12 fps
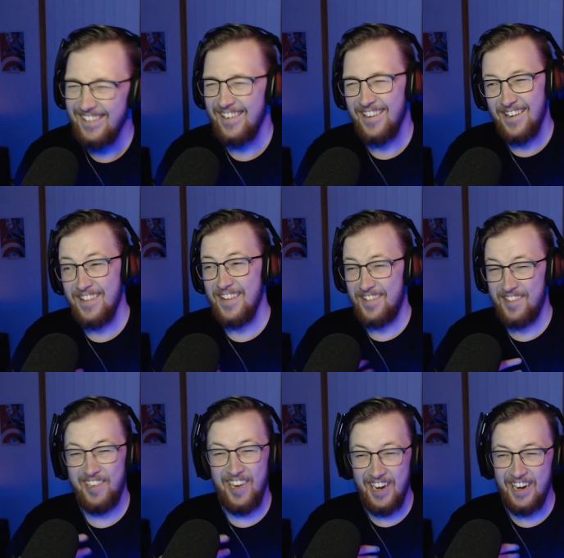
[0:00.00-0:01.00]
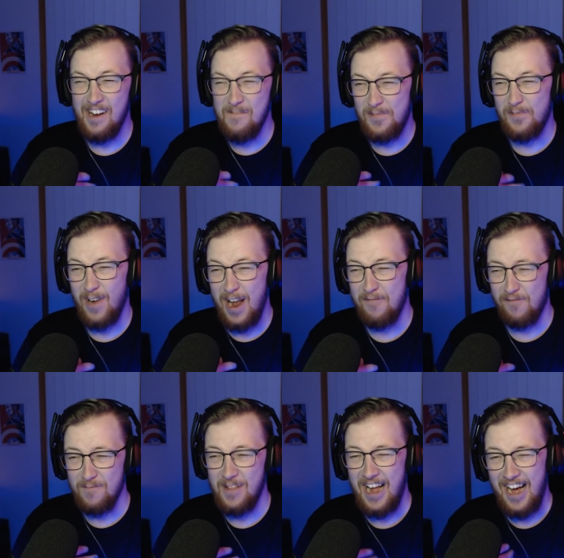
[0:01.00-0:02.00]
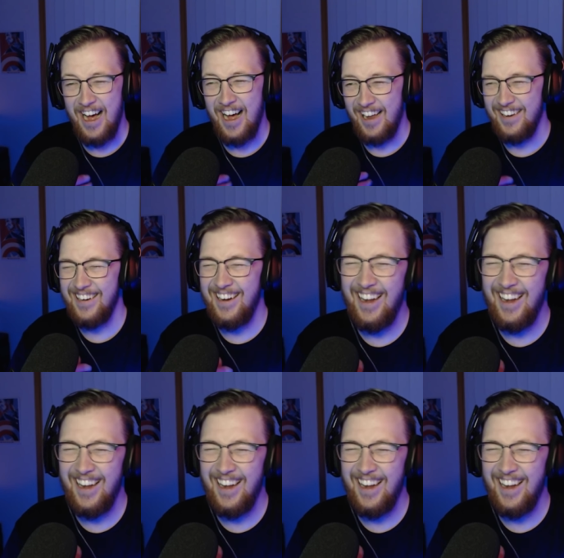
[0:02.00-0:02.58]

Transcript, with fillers: you know, this shit comes right from the heart.